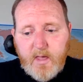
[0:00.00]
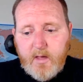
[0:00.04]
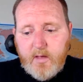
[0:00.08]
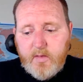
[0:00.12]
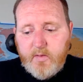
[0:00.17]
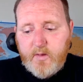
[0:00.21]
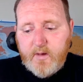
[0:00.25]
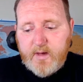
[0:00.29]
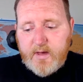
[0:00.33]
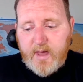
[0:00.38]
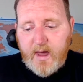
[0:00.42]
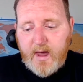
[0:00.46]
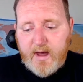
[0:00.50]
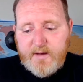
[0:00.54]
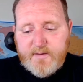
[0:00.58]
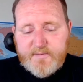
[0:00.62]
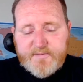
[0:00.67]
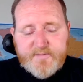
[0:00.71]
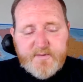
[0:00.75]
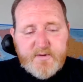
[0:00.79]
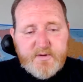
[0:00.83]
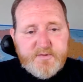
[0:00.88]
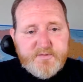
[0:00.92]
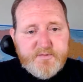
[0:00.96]
The
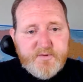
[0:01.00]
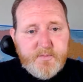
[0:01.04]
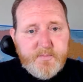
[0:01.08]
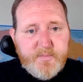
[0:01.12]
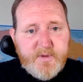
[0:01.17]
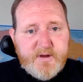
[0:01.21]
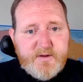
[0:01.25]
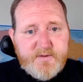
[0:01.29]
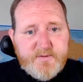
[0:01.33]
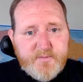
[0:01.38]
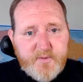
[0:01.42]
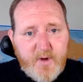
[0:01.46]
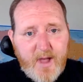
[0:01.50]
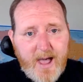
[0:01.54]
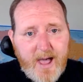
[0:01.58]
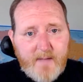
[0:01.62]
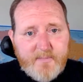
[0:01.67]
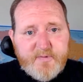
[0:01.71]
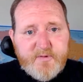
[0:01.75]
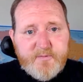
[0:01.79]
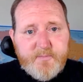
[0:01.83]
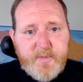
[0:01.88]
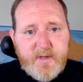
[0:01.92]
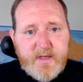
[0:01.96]
case should be
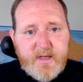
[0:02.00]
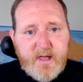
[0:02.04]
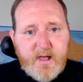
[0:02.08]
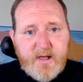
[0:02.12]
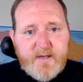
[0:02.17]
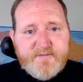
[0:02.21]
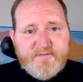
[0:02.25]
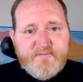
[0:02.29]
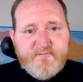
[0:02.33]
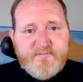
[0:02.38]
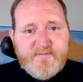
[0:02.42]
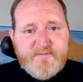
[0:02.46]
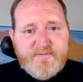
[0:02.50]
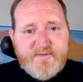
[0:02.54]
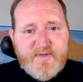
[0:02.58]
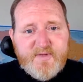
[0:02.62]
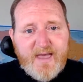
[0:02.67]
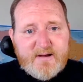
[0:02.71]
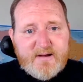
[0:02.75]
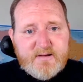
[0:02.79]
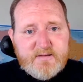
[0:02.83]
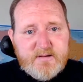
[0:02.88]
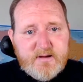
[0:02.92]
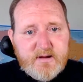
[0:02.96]
dropped because of a
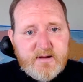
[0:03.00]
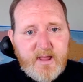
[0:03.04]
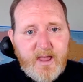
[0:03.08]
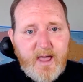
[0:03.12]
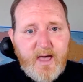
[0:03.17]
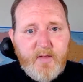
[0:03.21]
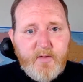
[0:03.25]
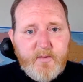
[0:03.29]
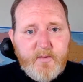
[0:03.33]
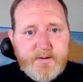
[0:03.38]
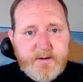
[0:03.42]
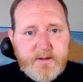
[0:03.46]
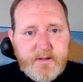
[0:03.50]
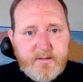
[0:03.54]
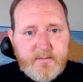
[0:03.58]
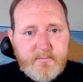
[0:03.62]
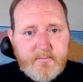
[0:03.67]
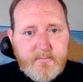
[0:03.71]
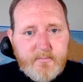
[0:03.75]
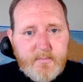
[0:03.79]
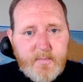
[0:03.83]
technicality,